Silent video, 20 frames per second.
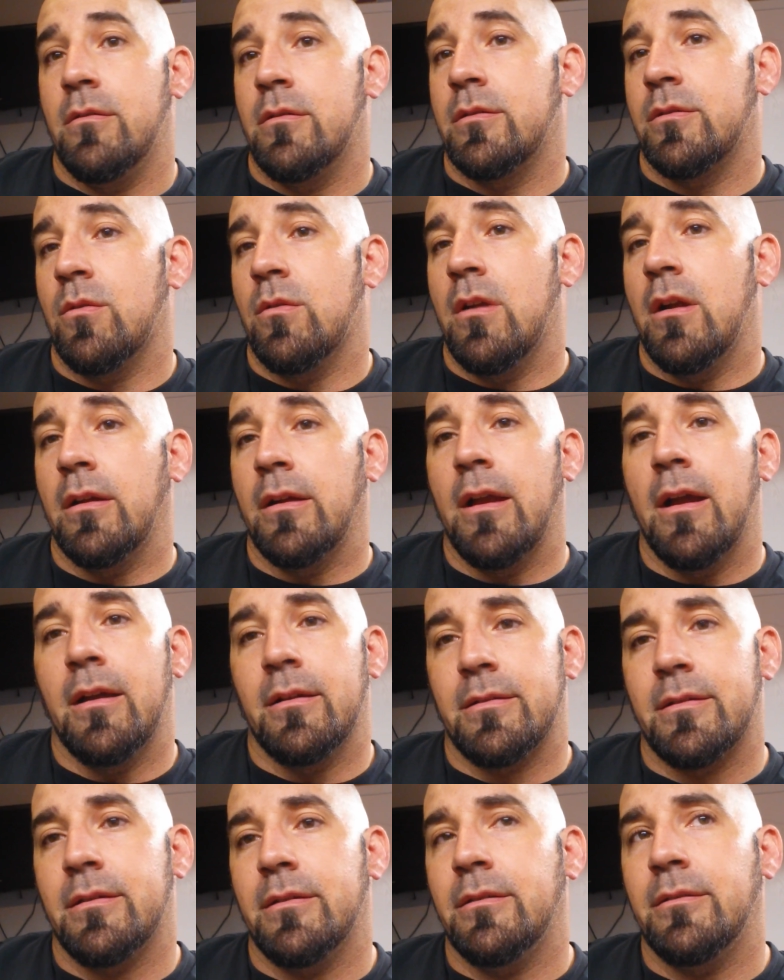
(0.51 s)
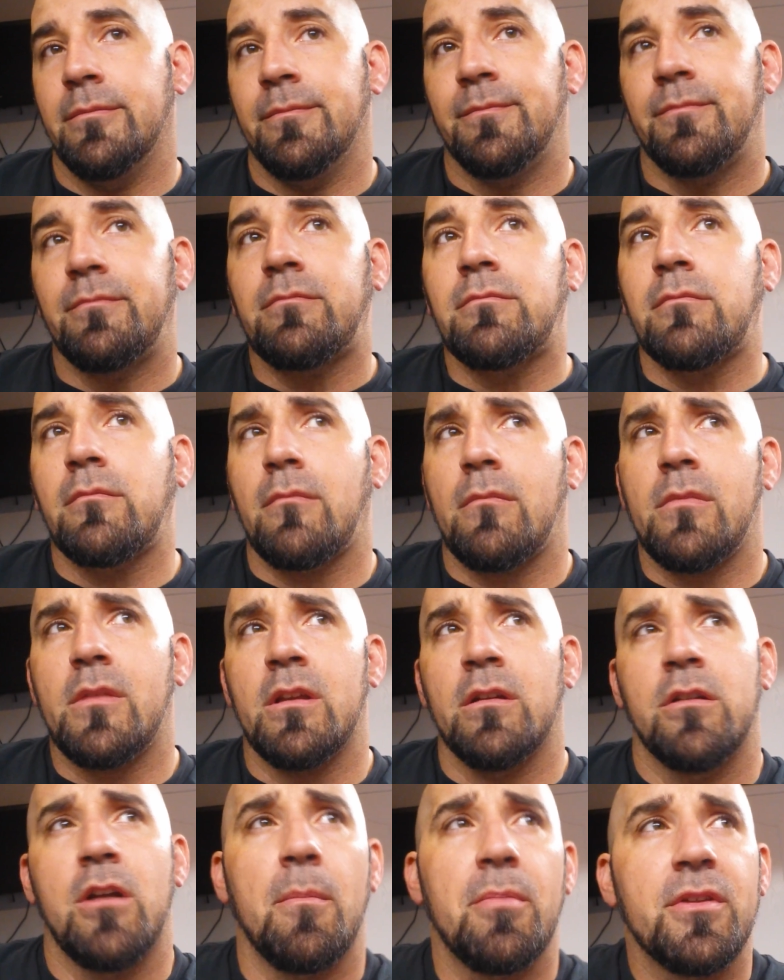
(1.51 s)
What's going on, guys?
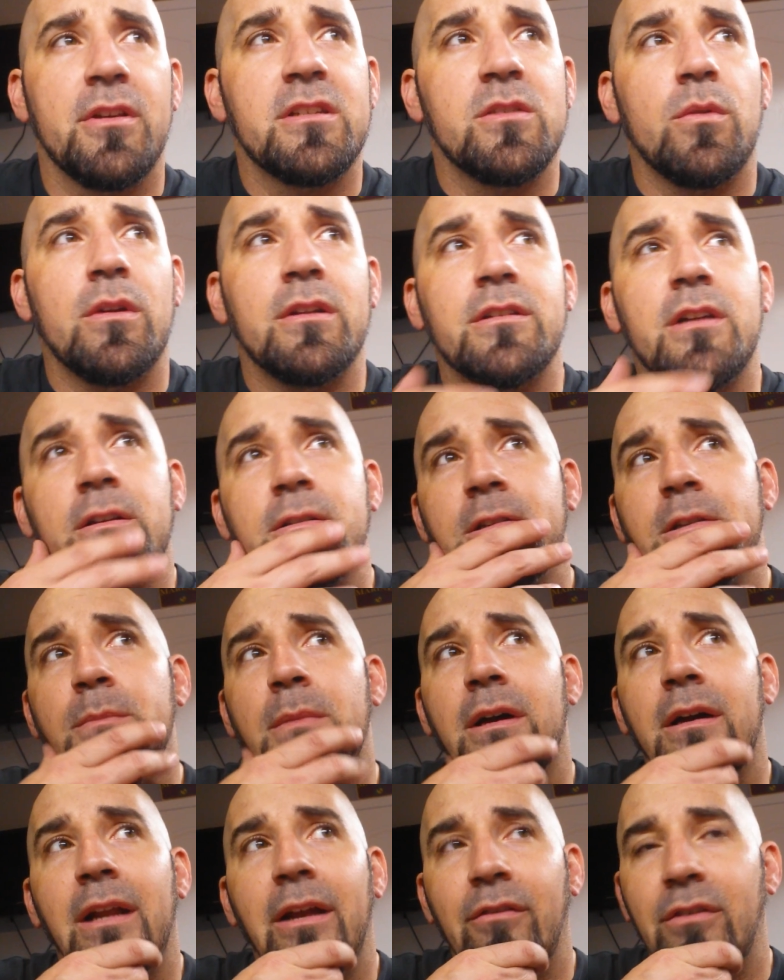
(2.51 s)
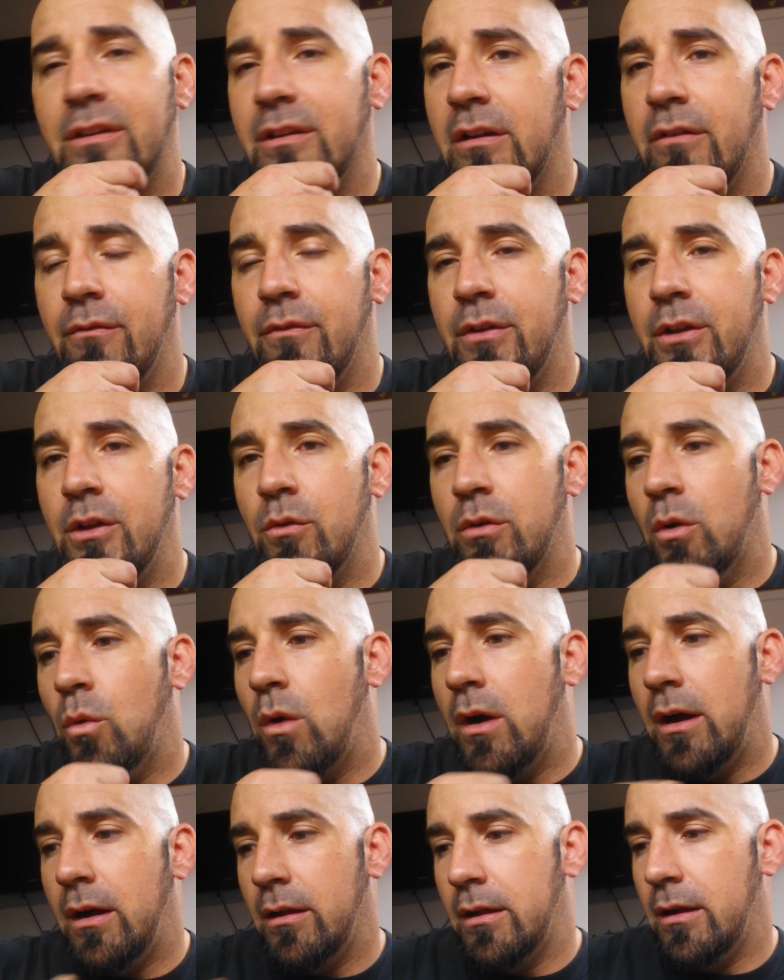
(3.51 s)
A couple things I want to talk to you about. I haven't done a video in a
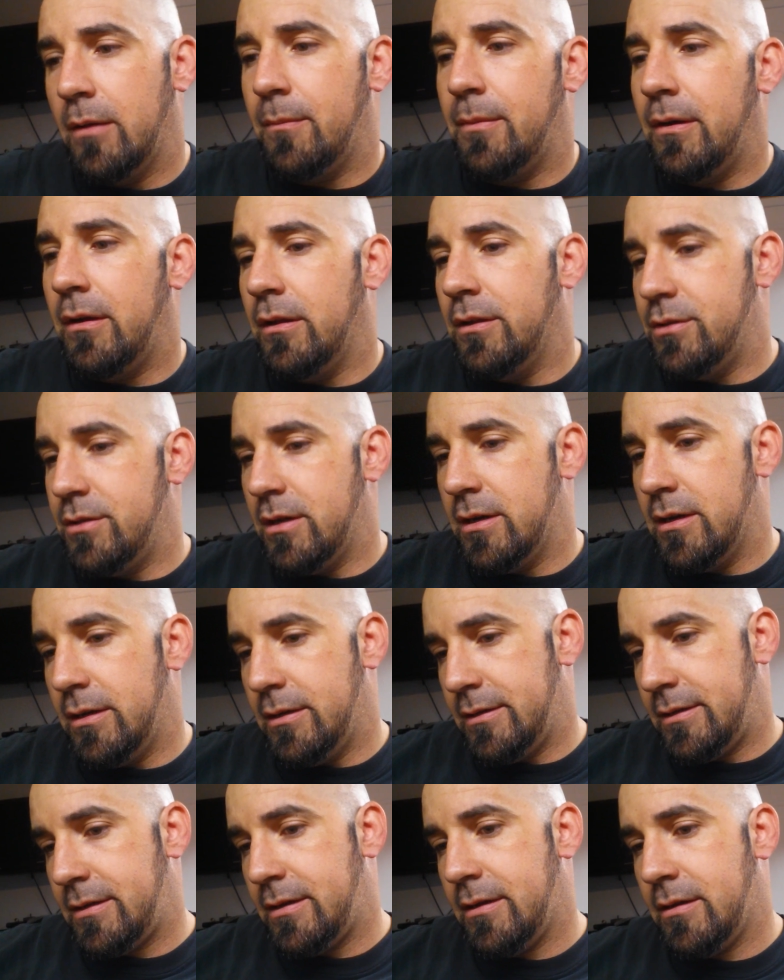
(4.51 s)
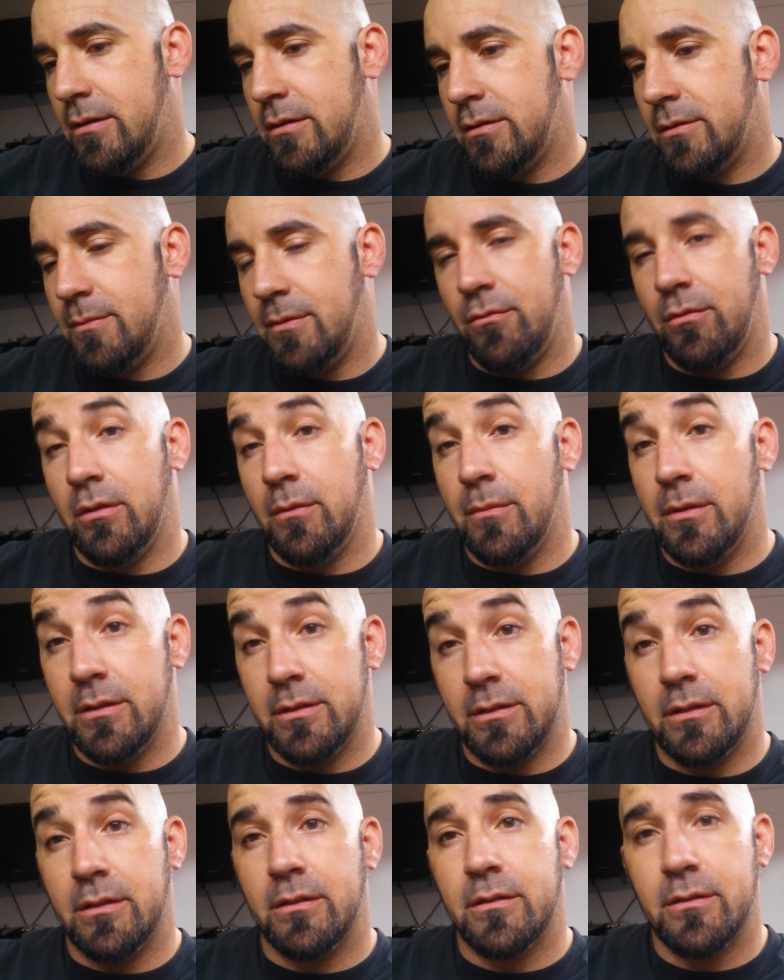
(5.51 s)
while. I apologize. Just been really
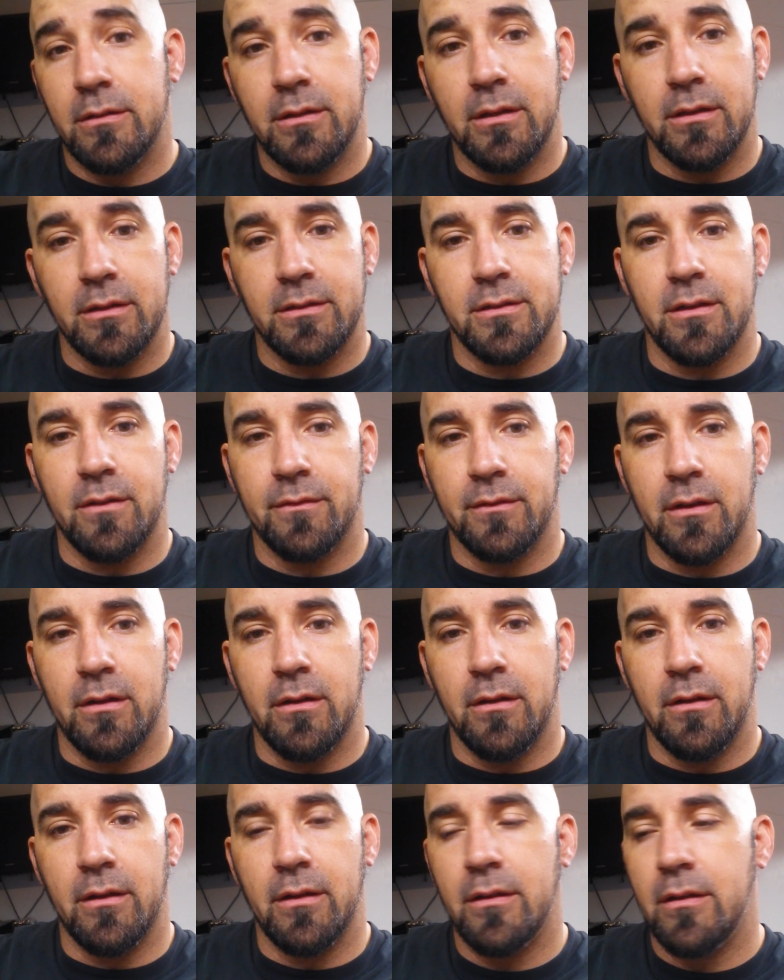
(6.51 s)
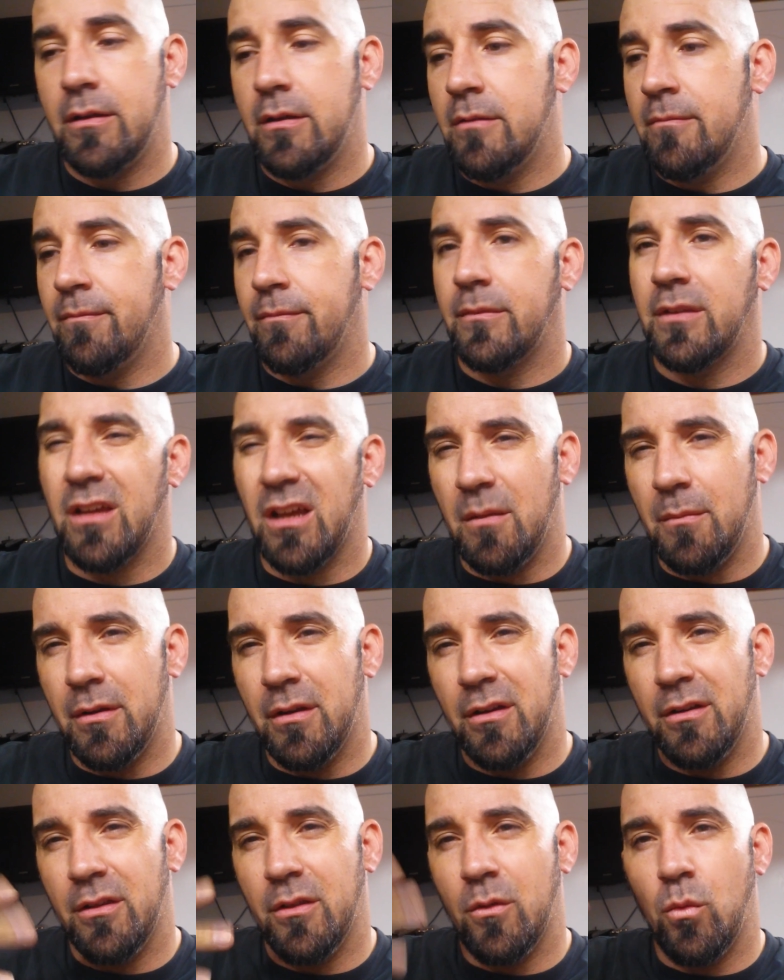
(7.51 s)
busy getting stuff done. Kind of been
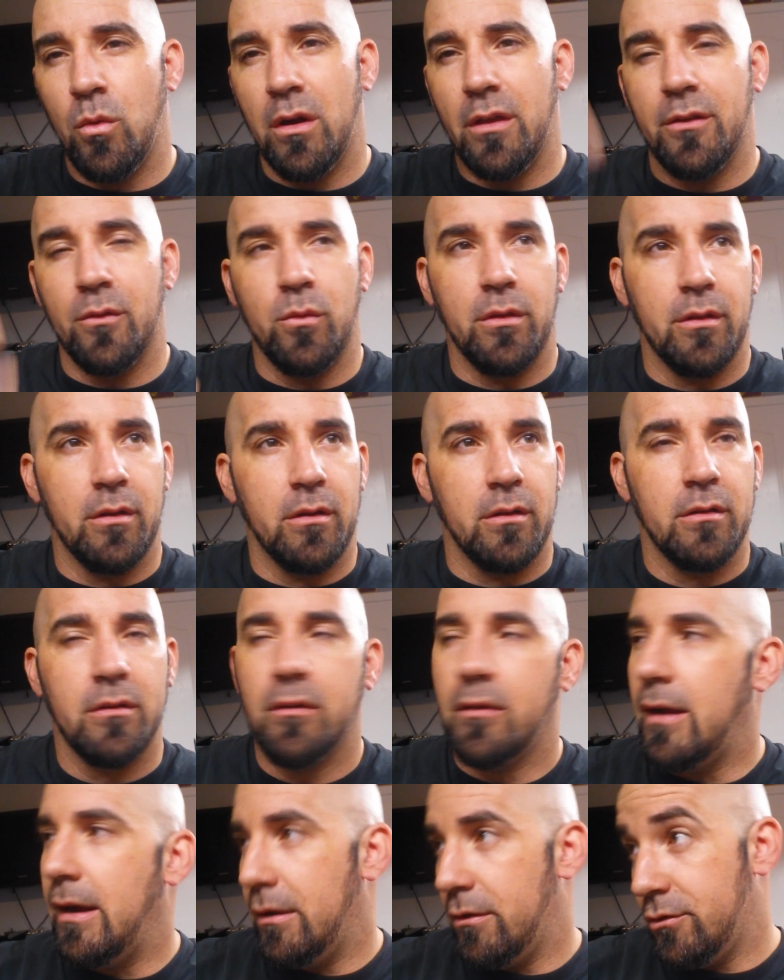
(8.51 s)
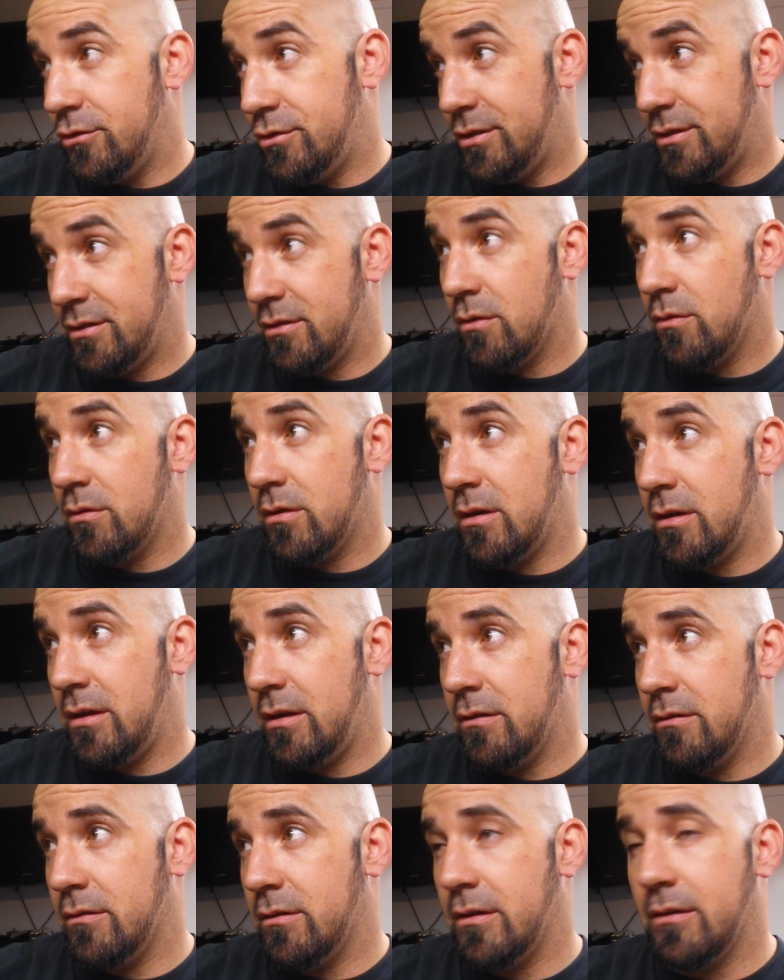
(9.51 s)
under the weather with allergies going on
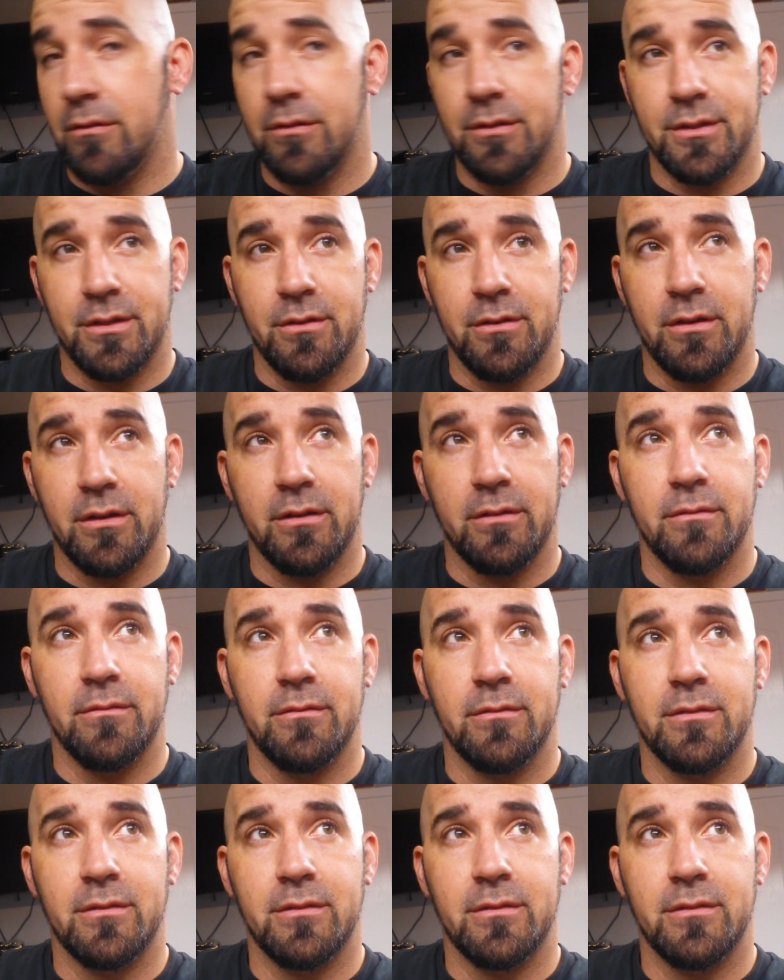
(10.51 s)
here in Arizona.